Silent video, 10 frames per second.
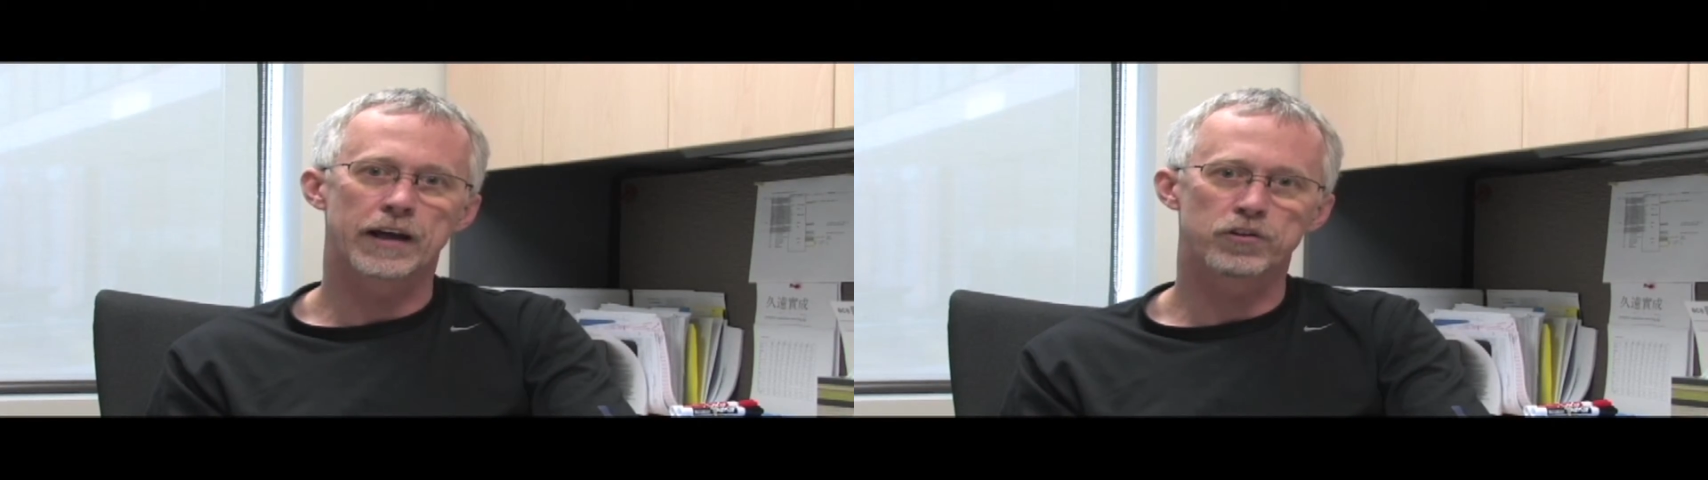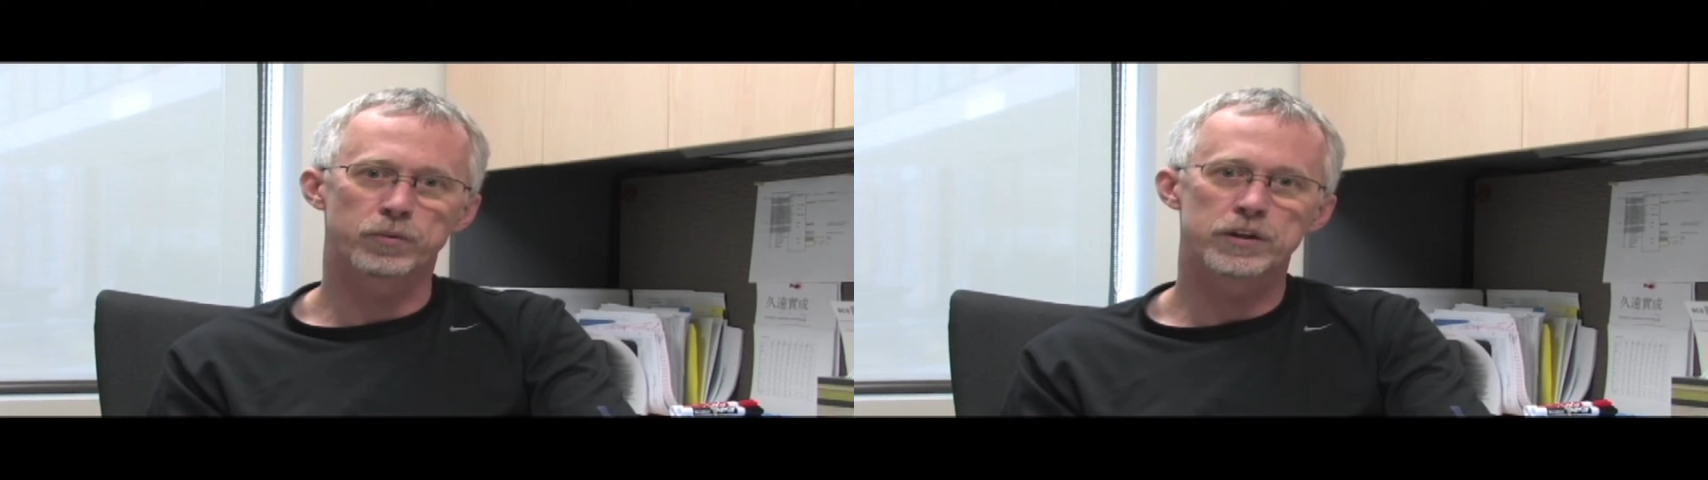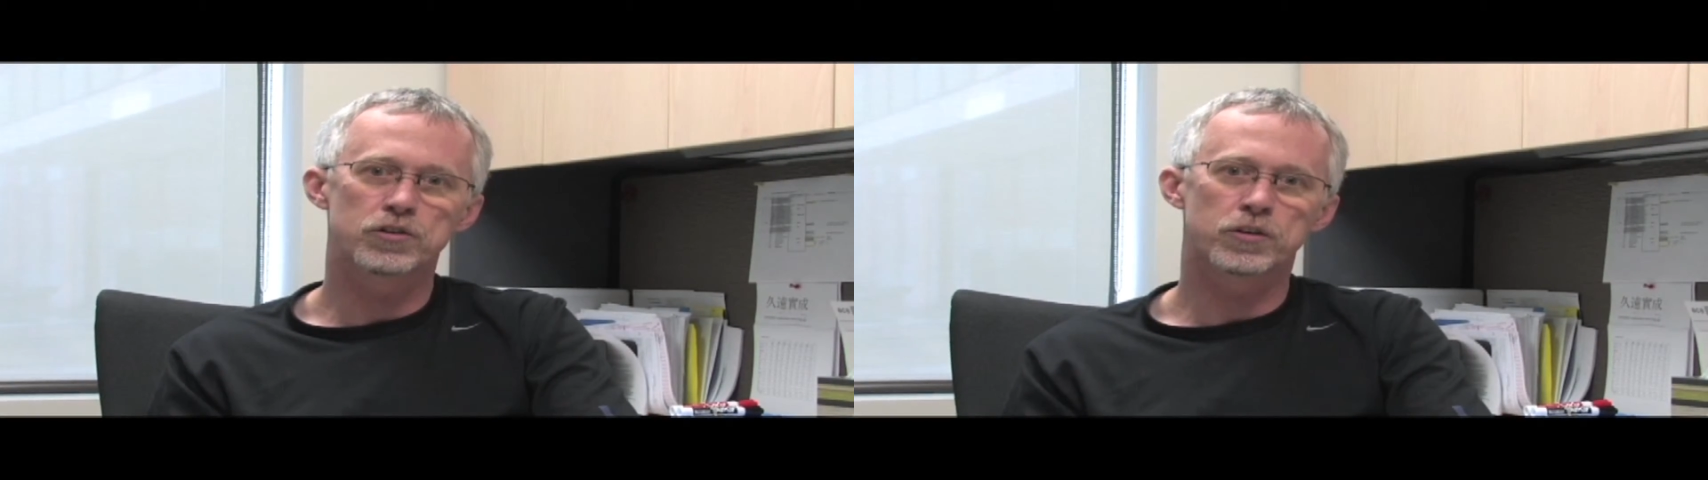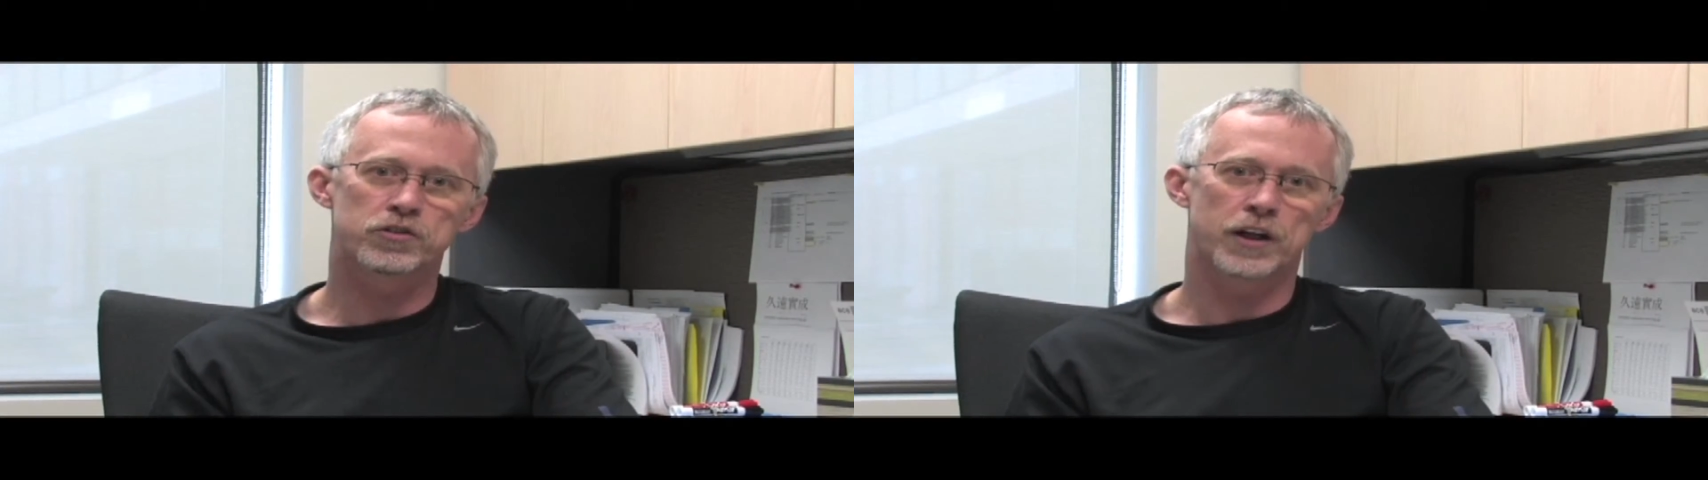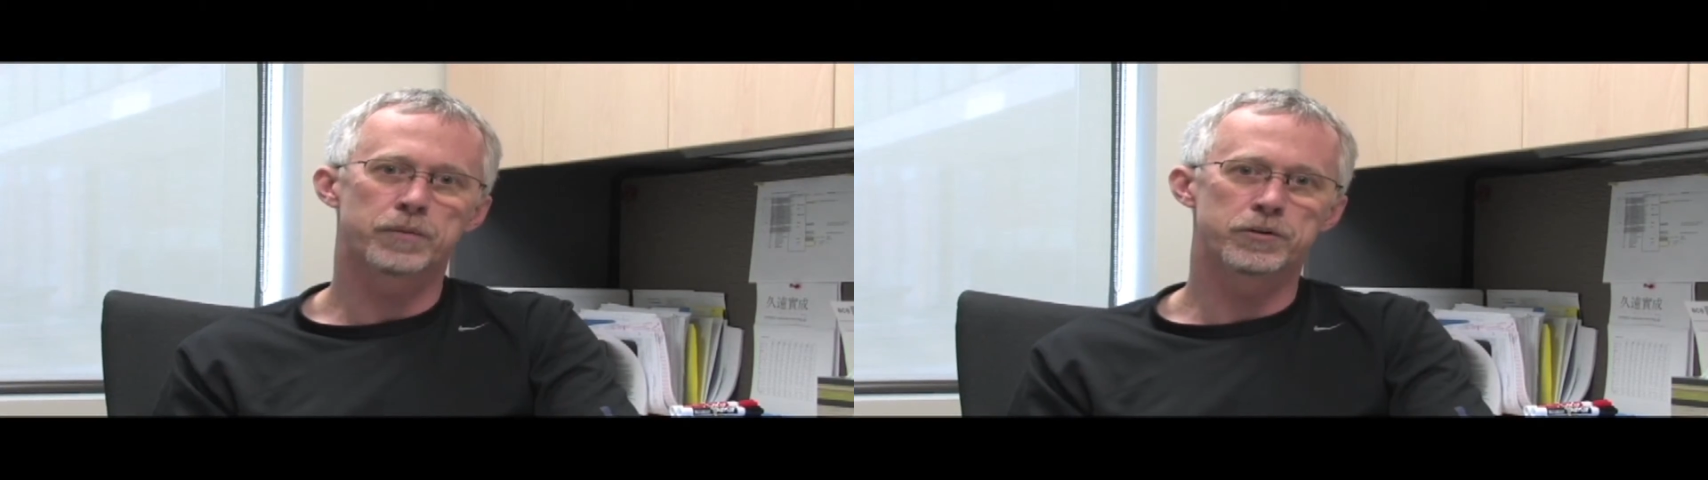as a
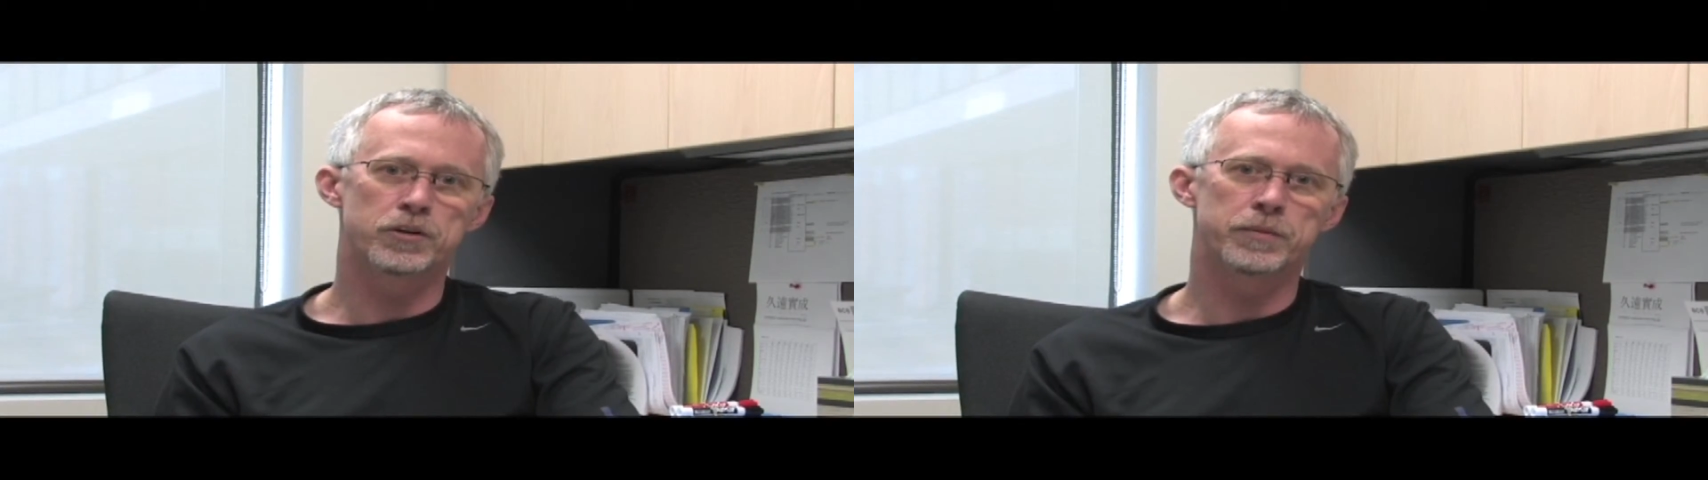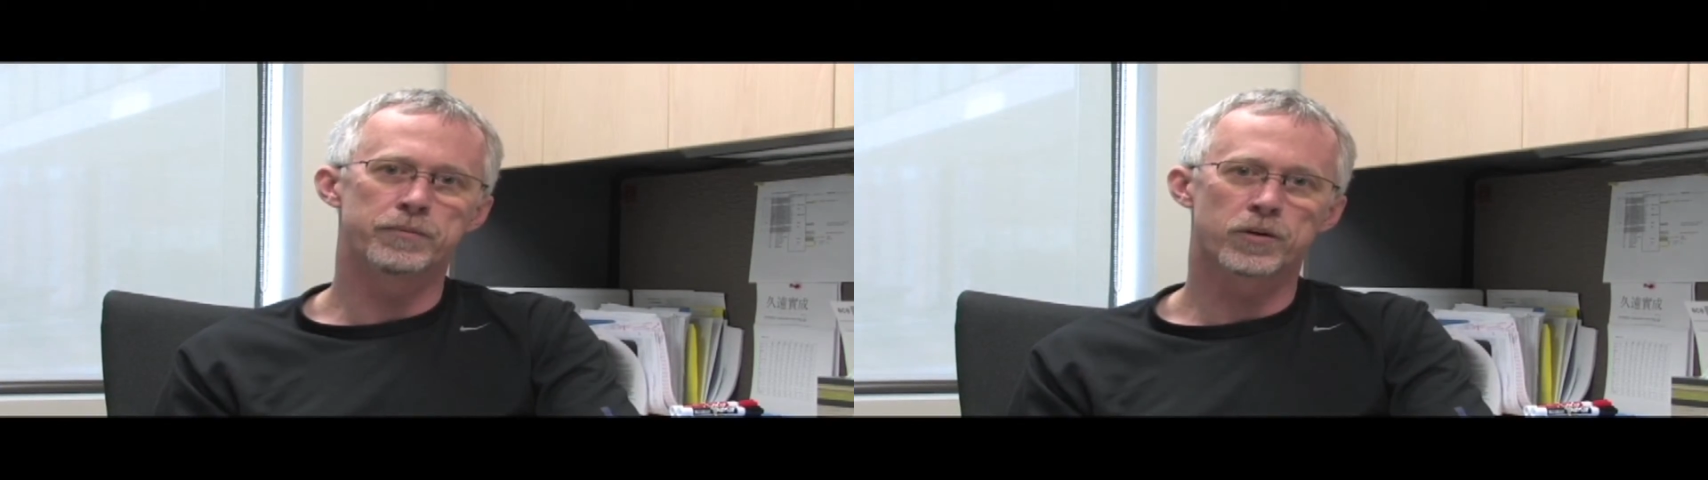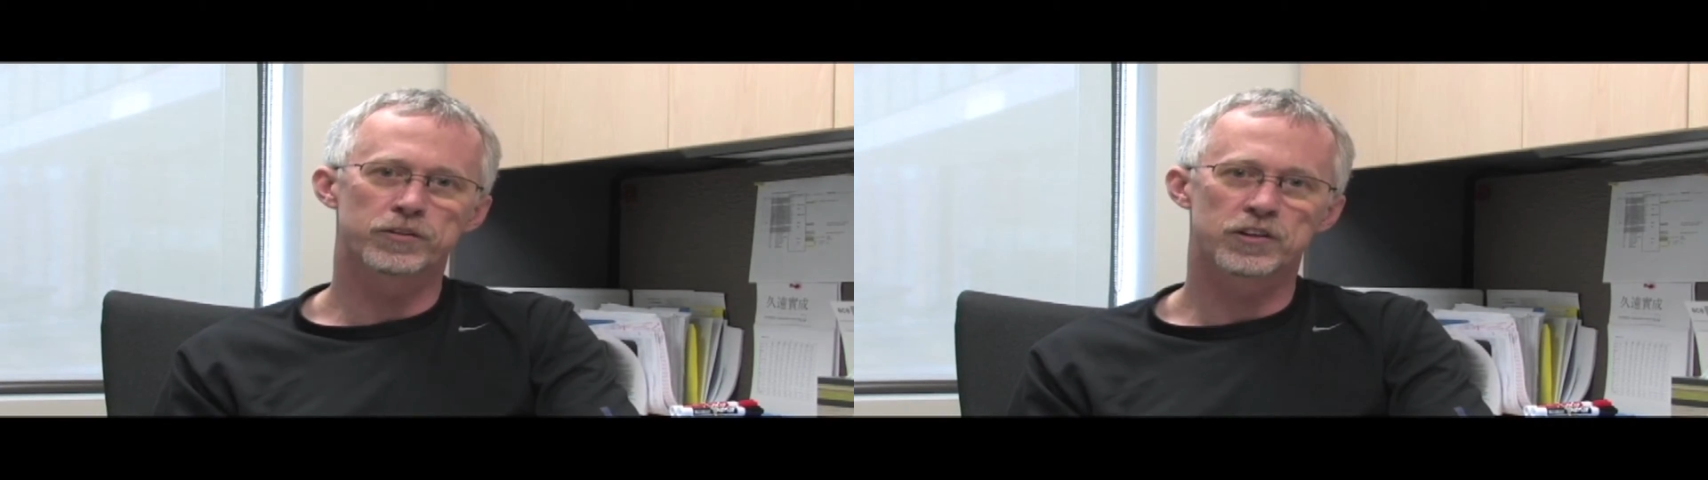resource to help you to be more